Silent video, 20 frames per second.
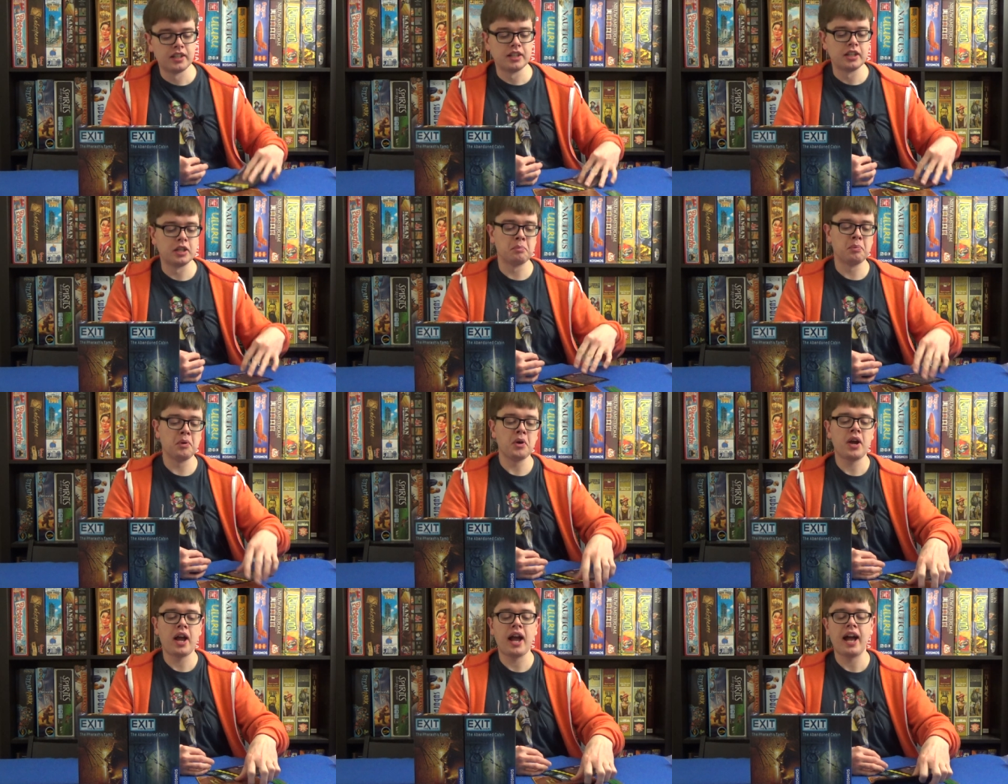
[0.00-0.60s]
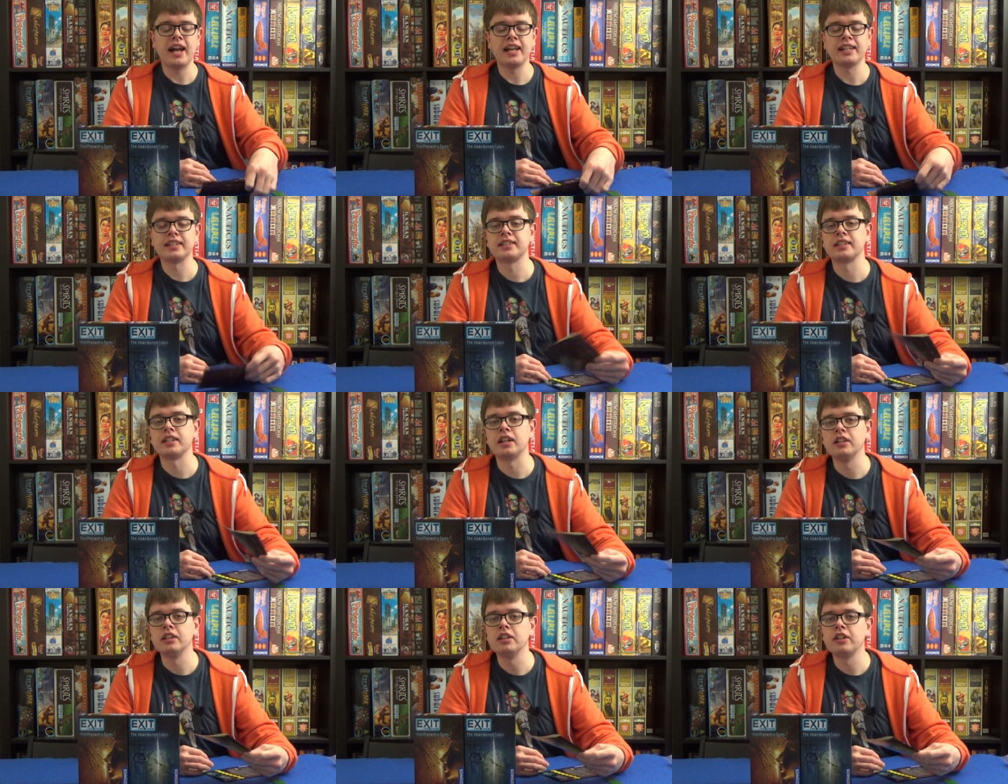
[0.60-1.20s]
The book has
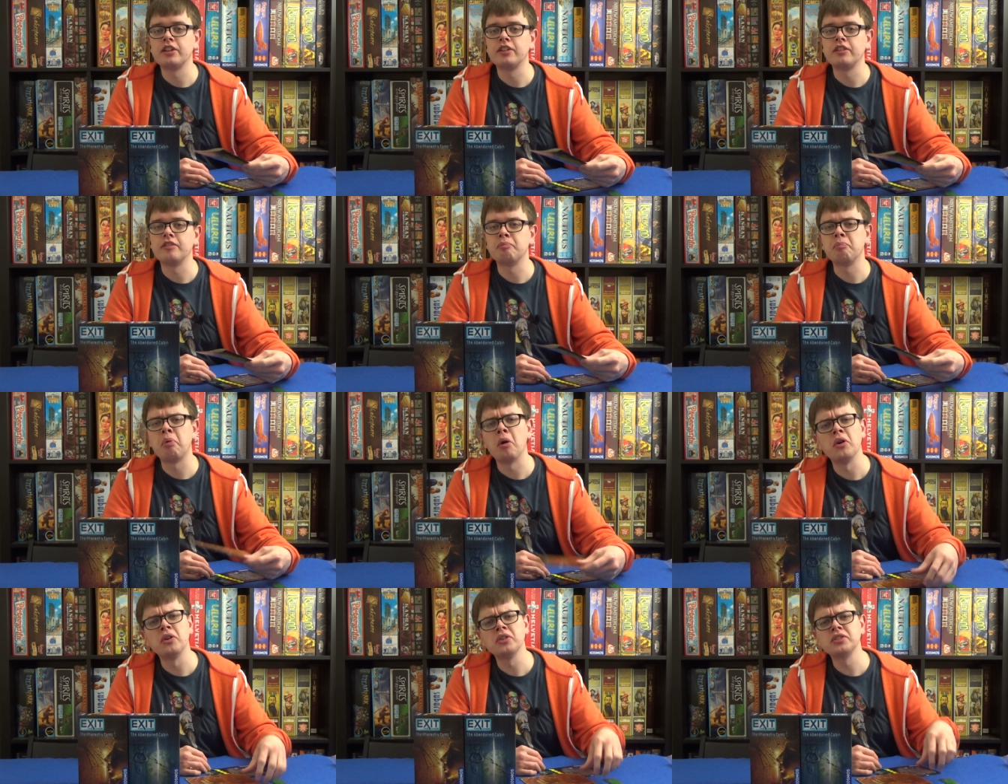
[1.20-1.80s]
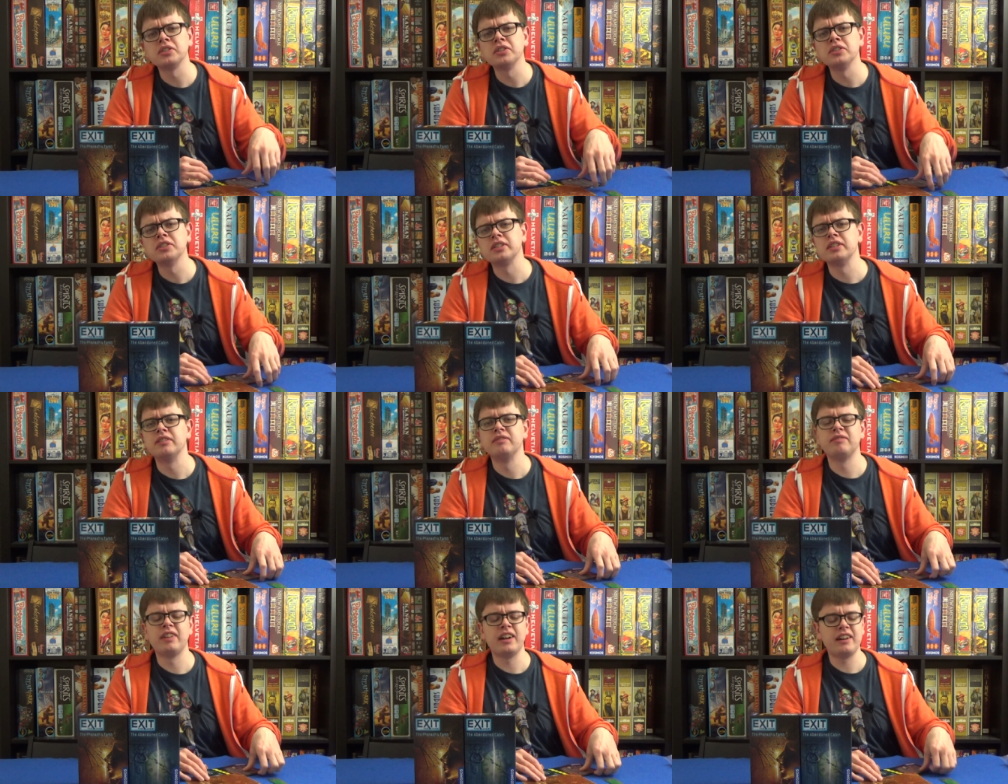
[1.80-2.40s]
a lot of puzzles
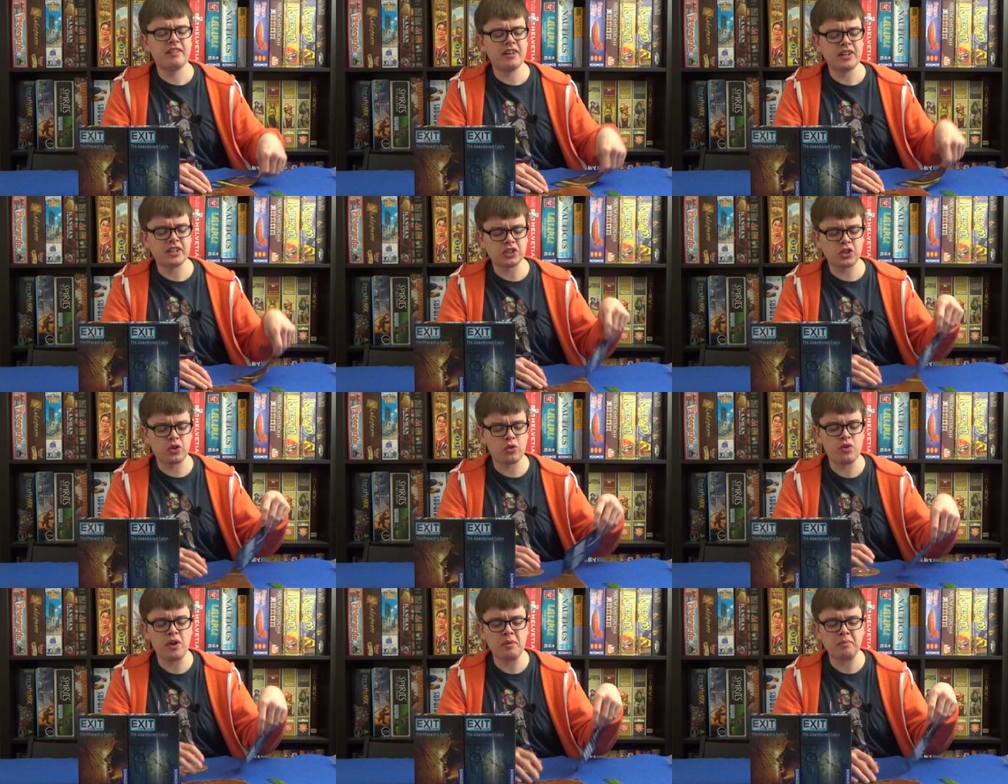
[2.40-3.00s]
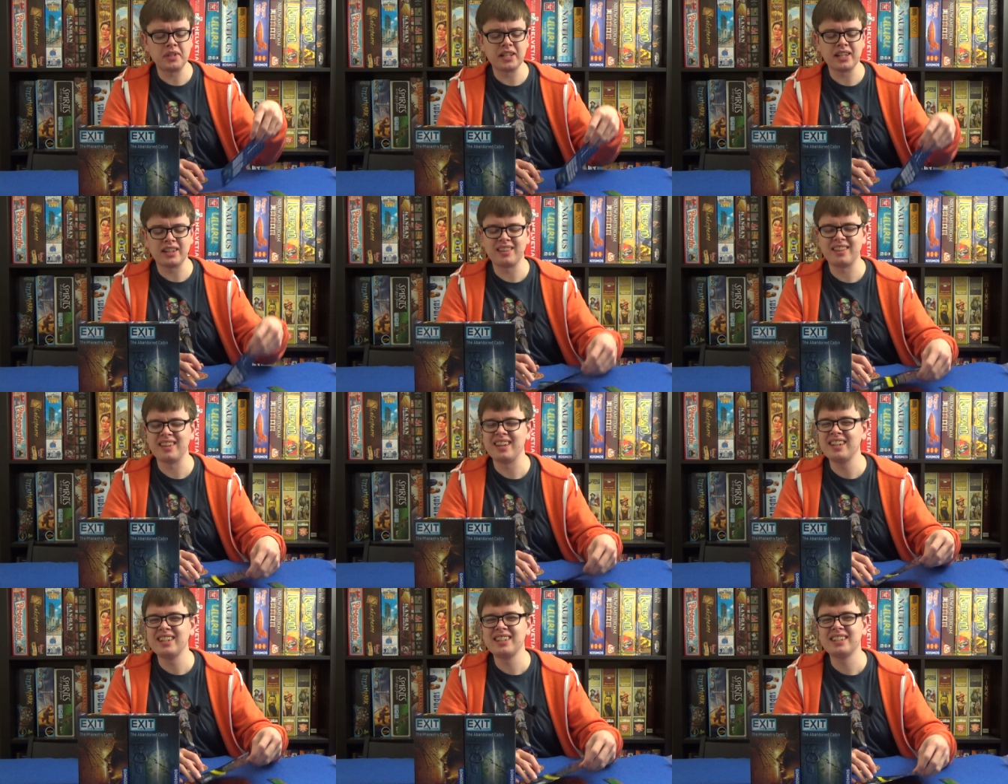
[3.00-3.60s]
and various cryptic
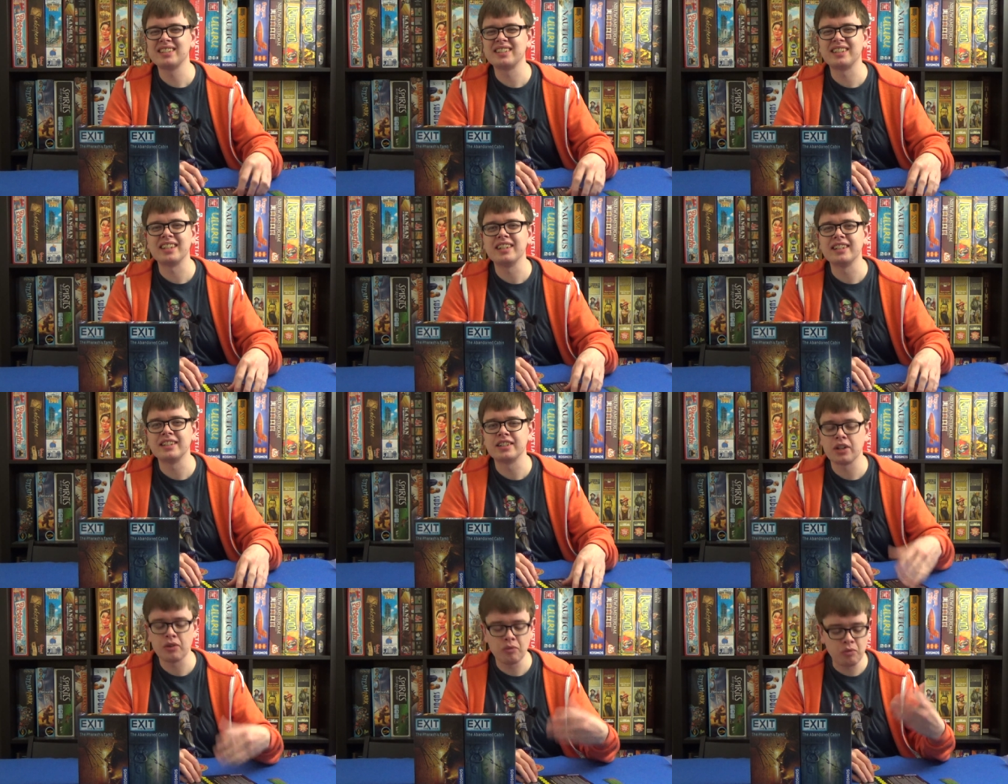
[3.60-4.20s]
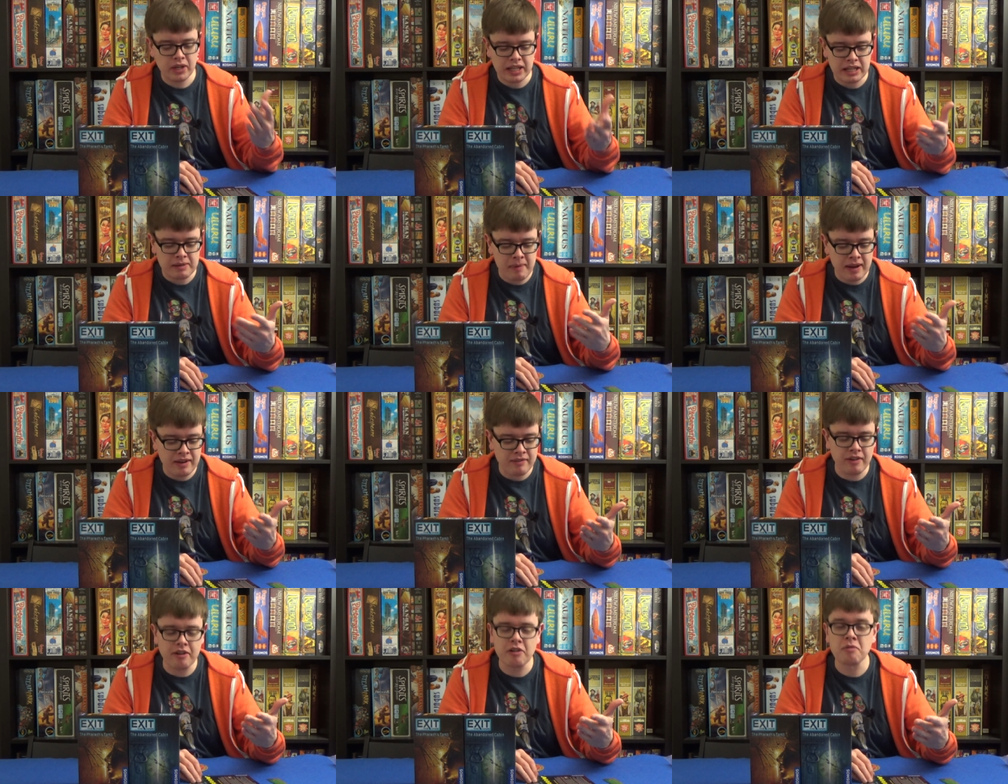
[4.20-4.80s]
things that don't really
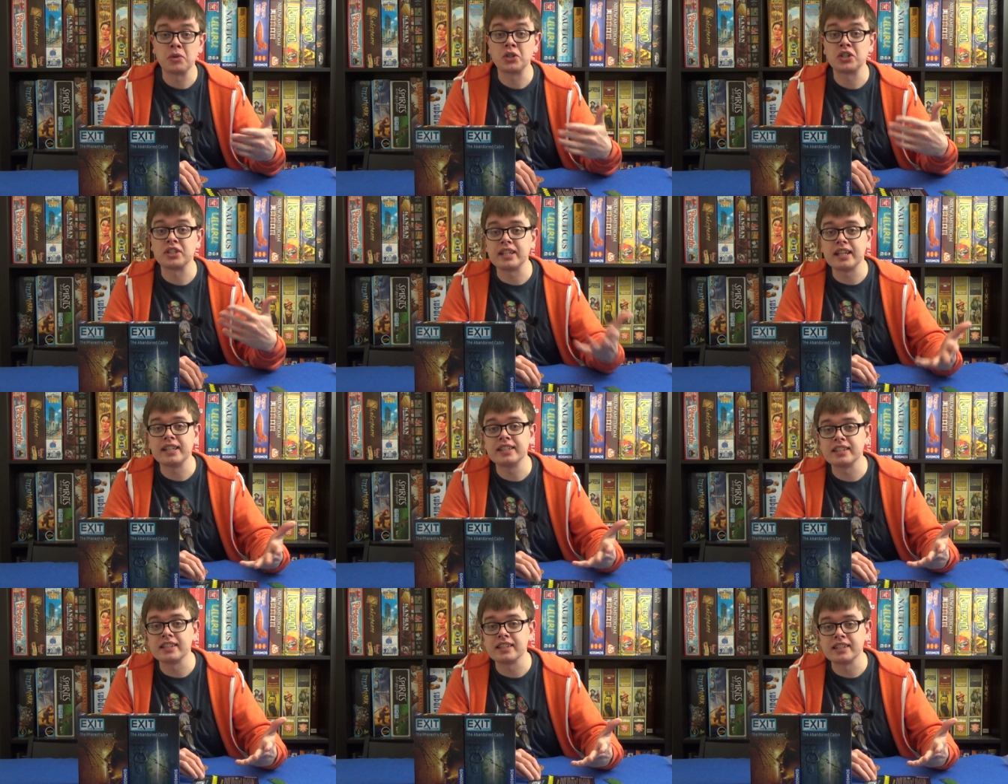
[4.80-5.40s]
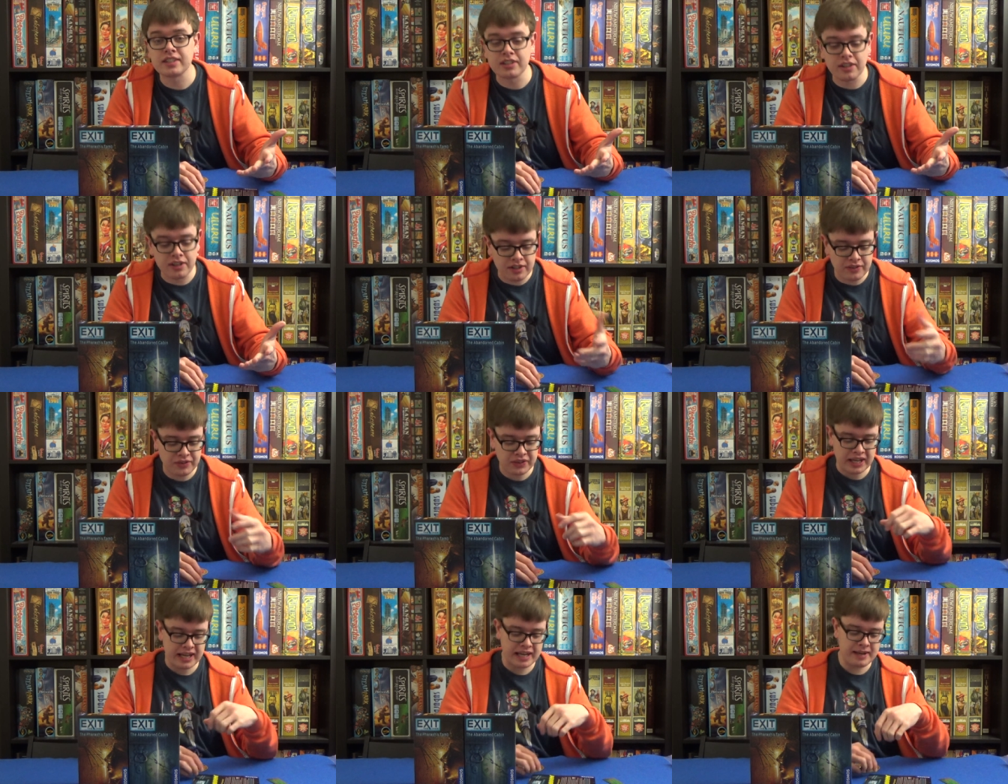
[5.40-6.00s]
make very much sense at the start
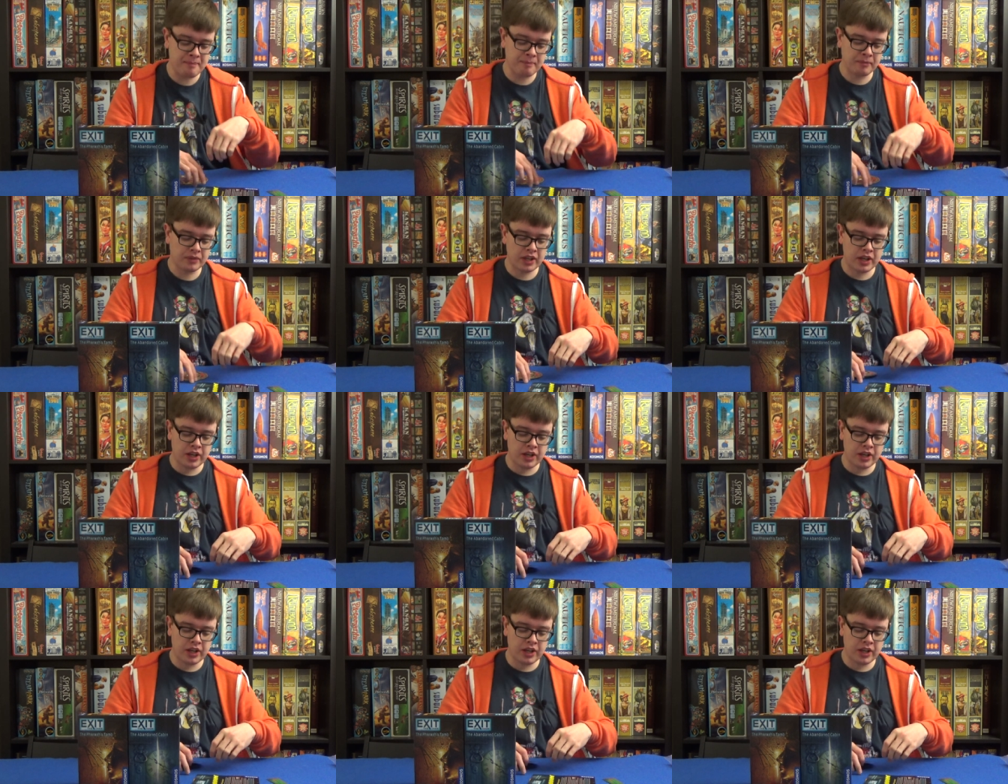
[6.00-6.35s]
of the game.